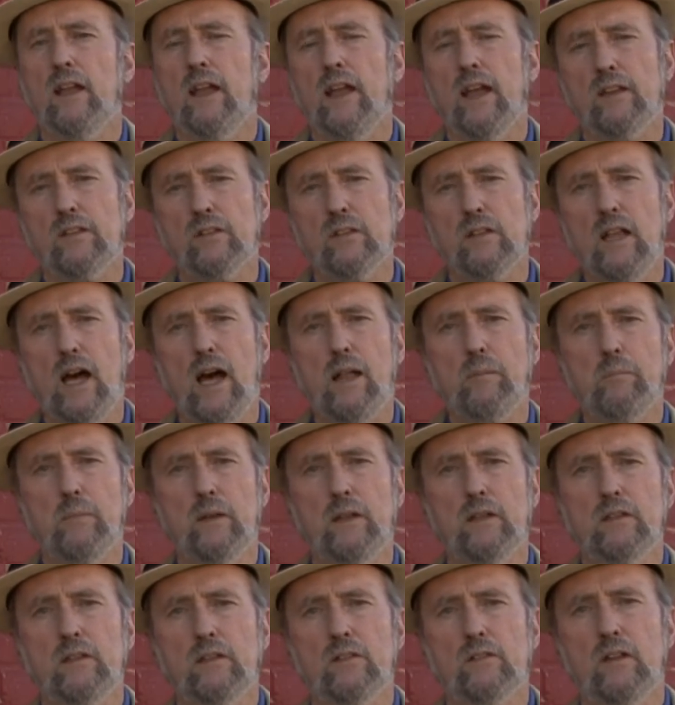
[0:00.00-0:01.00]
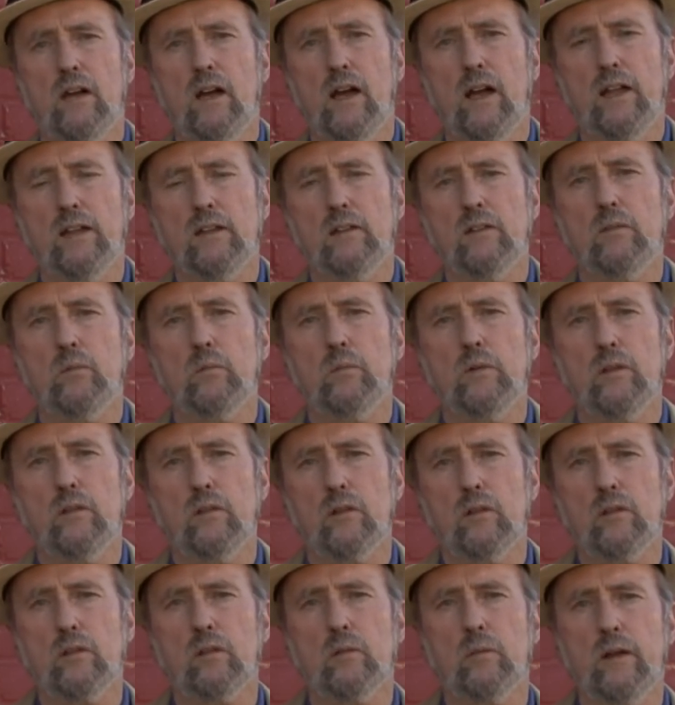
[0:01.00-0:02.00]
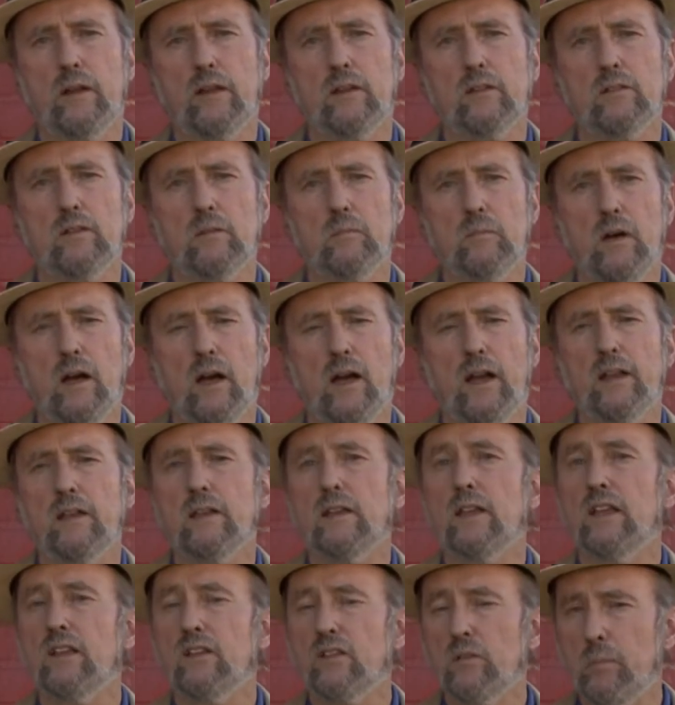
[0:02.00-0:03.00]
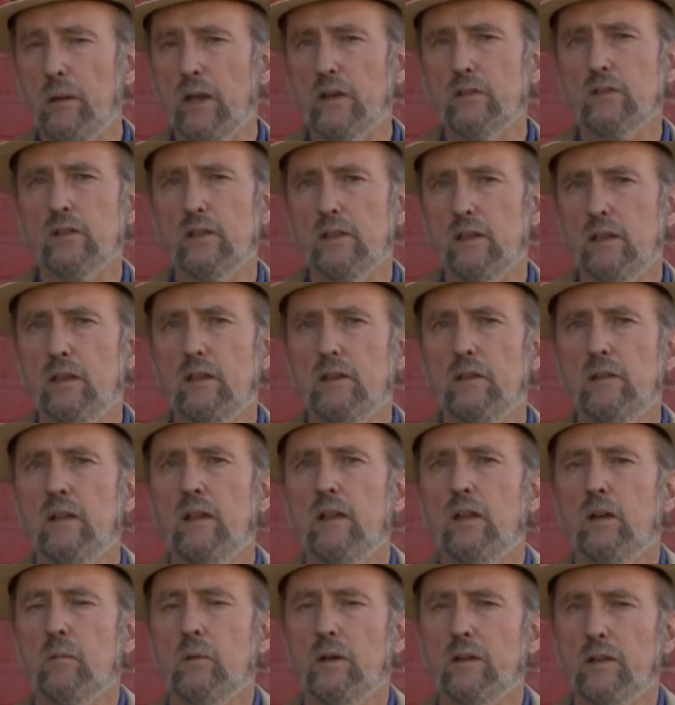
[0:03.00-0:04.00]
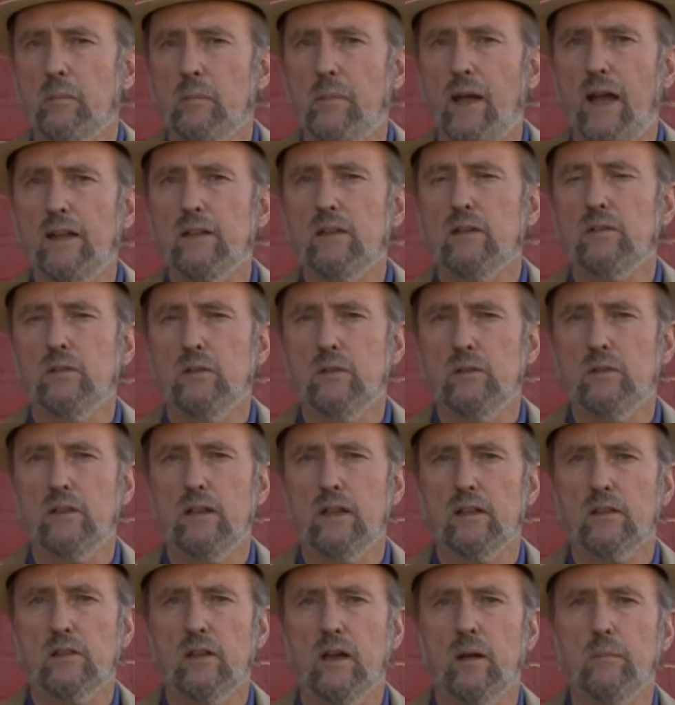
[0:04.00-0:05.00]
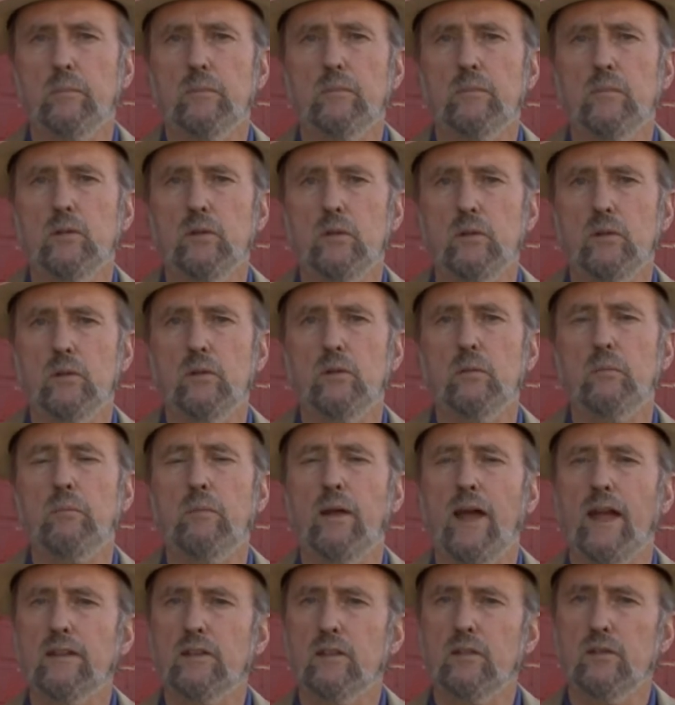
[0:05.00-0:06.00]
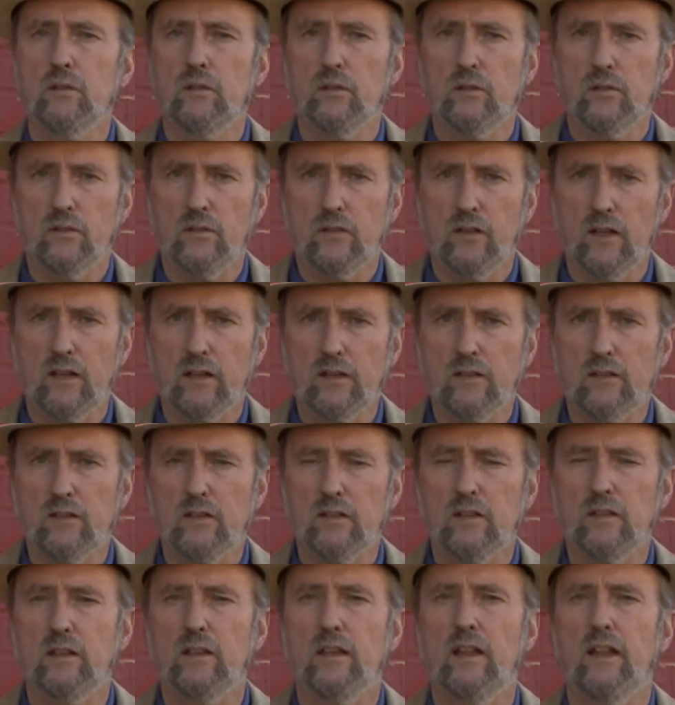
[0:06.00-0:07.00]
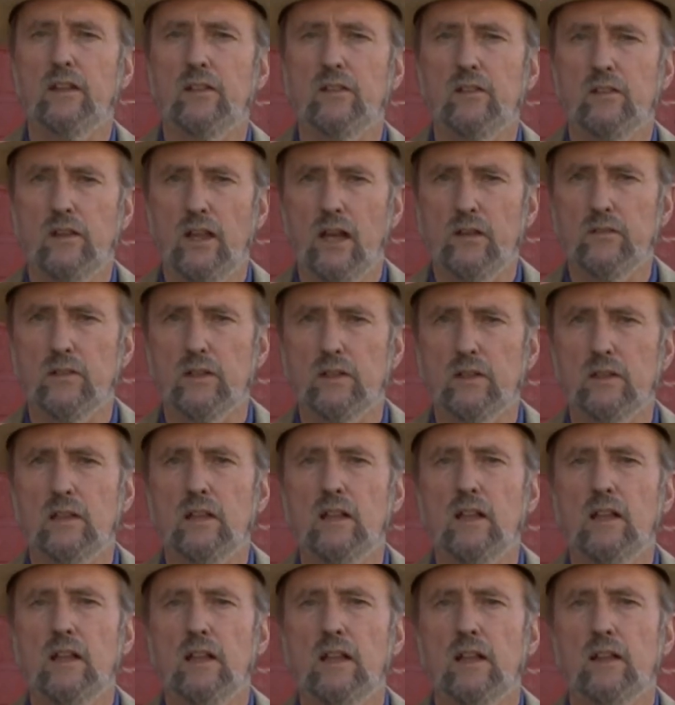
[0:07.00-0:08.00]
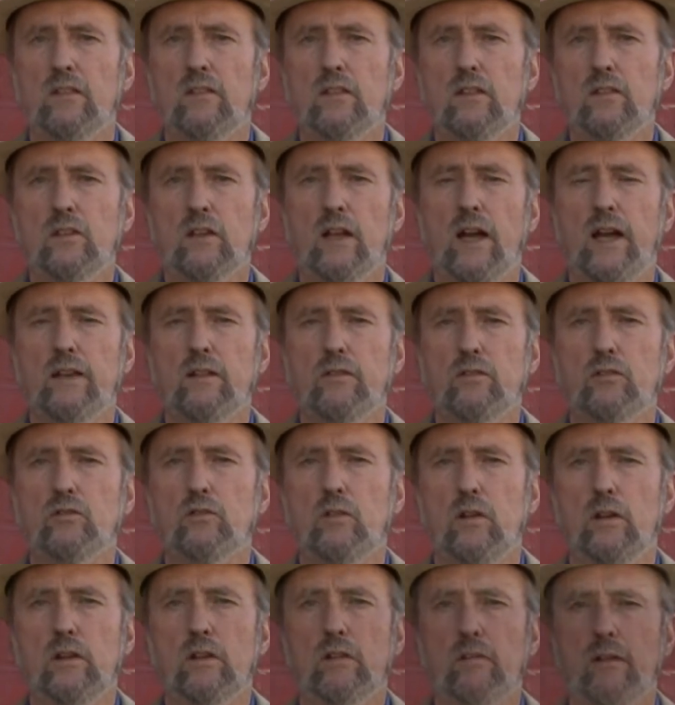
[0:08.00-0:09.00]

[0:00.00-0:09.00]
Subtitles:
has not been designed with earthquakes in mind, especially when the magnitude gets up to magnitude 6 and 7. This kind of strong